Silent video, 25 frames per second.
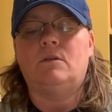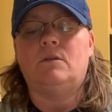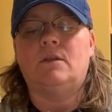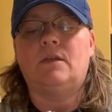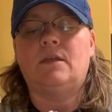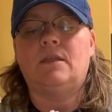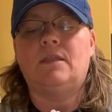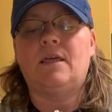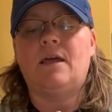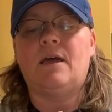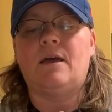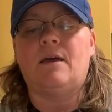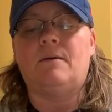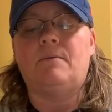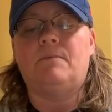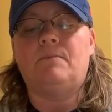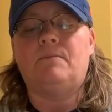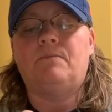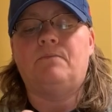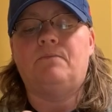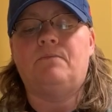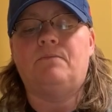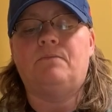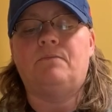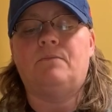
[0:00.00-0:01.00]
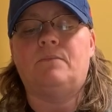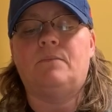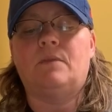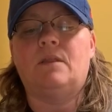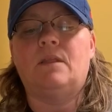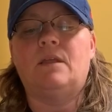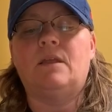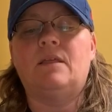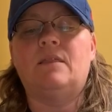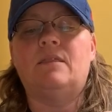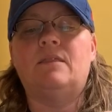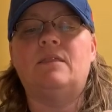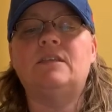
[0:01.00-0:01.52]
Like that.
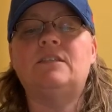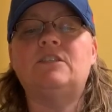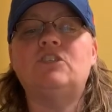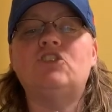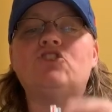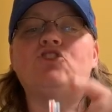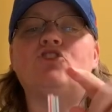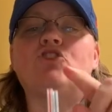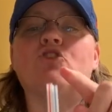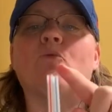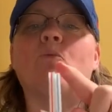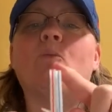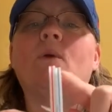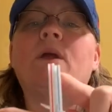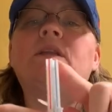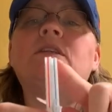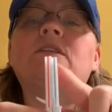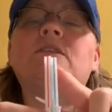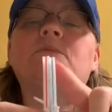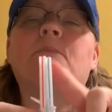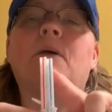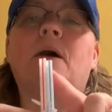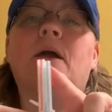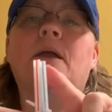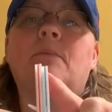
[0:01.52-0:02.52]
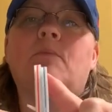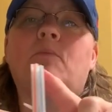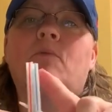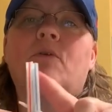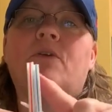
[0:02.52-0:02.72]
This is your windpipe